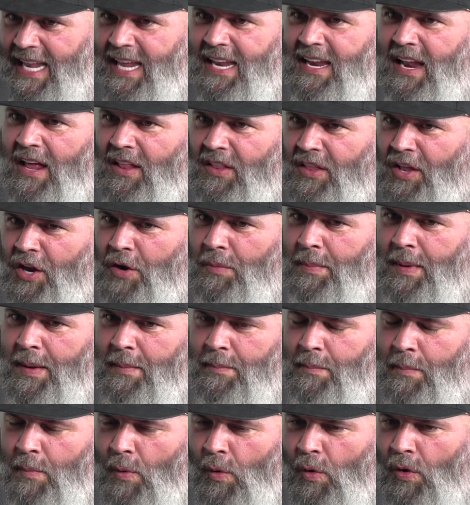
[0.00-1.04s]
it a little
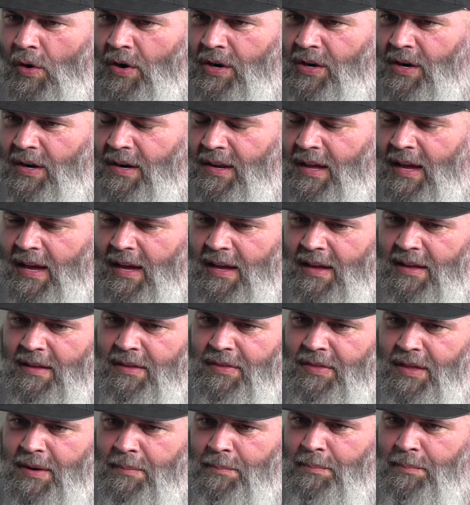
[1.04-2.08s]
bit more than